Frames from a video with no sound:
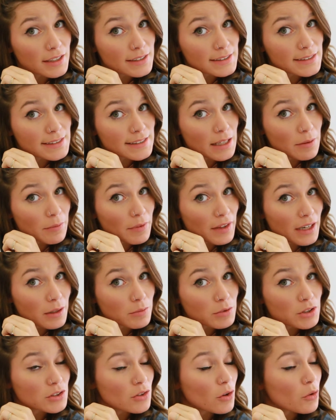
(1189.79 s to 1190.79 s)
Same thing,
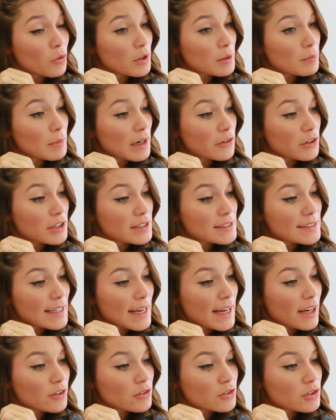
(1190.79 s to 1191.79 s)
I'm just holding my wrist
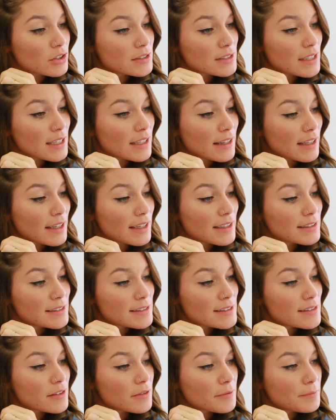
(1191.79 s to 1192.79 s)
down just like
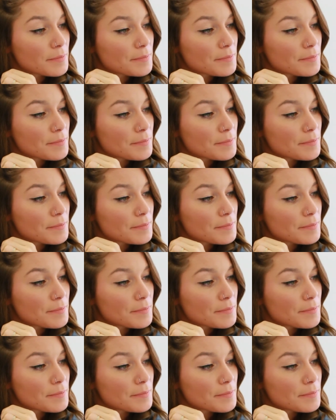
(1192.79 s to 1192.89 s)
this.